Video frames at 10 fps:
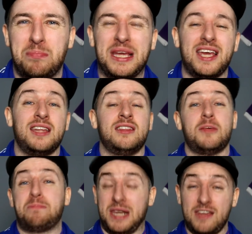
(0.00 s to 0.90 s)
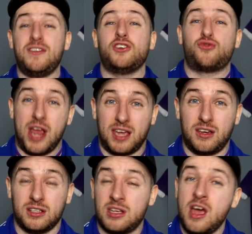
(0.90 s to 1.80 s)
beating the previous
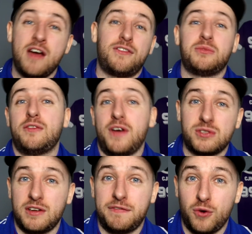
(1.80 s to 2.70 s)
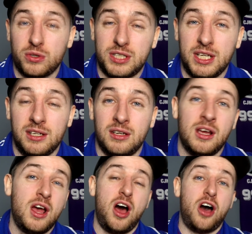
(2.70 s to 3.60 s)
record from 2014
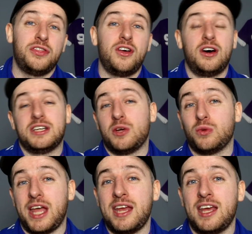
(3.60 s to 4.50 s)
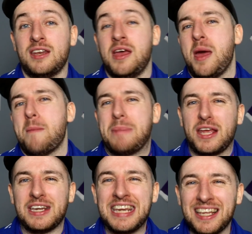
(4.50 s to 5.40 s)
under Neil Lennon by
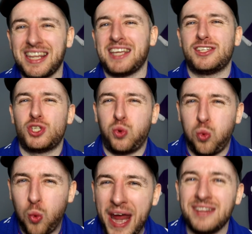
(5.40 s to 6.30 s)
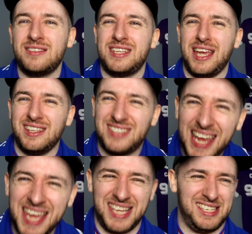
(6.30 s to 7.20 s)
nearly 20
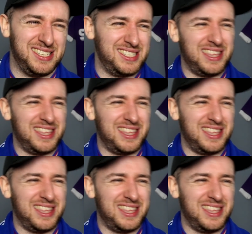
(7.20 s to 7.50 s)
days.